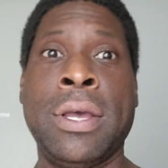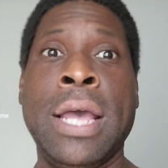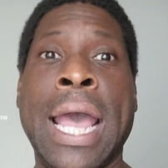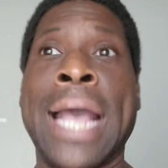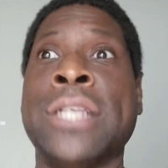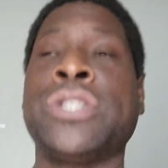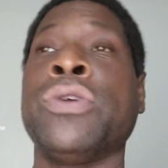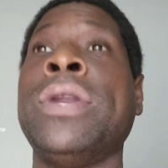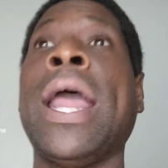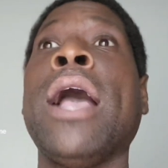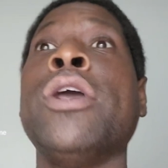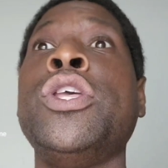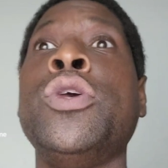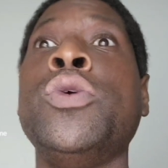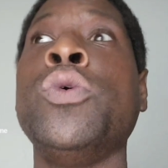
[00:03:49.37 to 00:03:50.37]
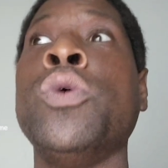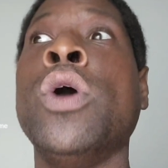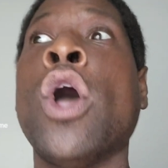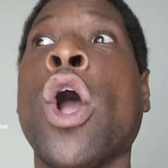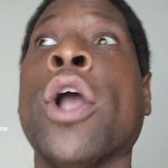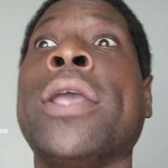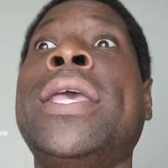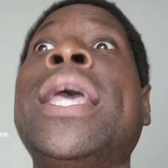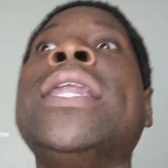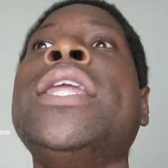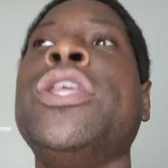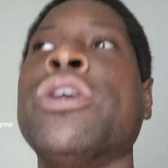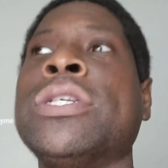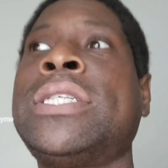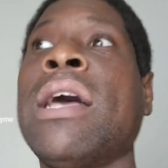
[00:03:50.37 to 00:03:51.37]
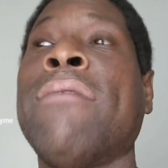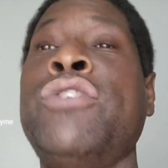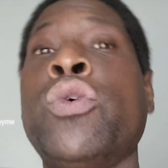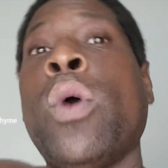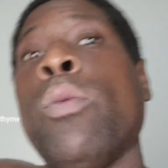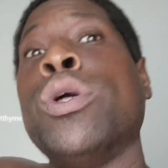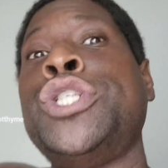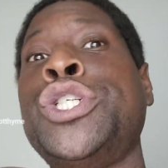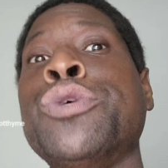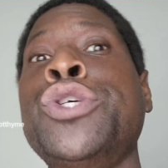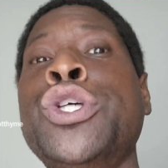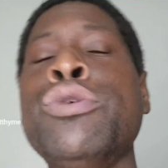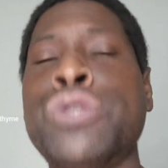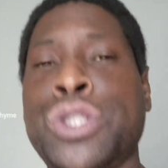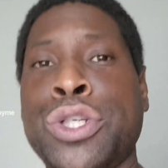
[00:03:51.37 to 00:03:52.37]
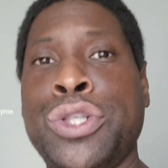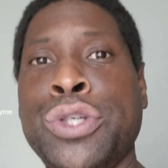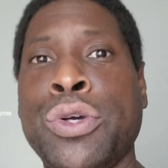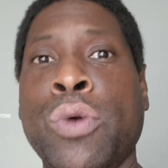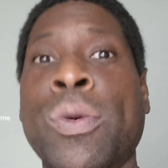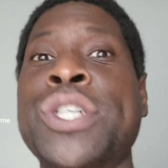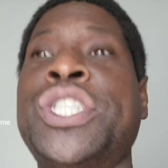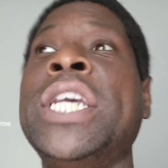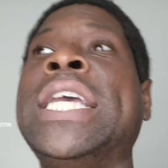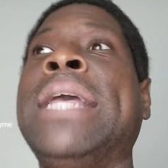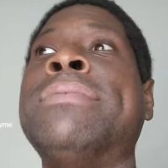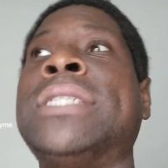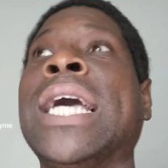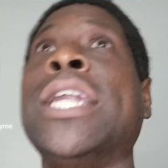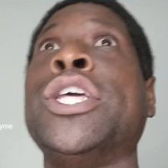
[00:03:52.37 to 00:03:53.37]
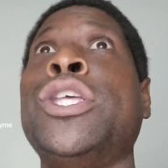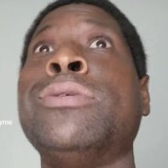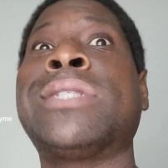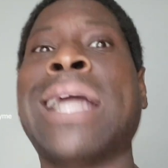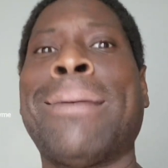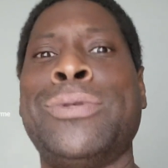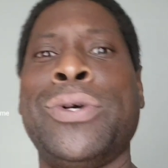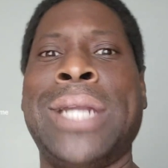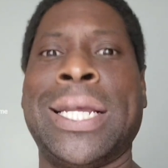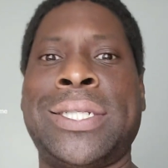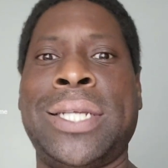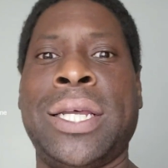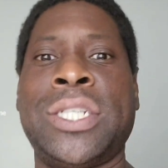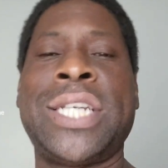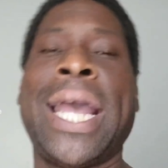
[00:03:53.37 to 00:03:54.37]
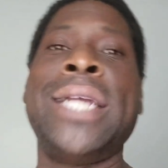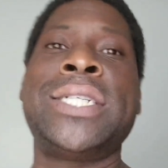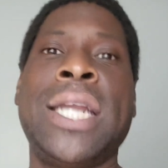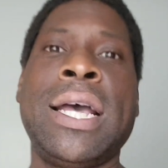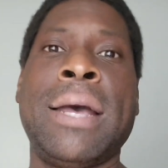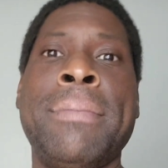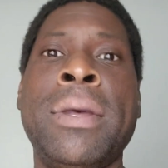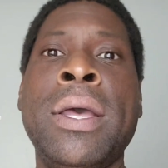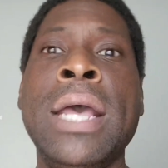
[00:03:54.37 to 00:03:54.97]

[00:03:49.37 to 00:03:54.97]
And so now you are killing yourself doing what you used to do when she keeps telling you, stop doing that shit. Change it up.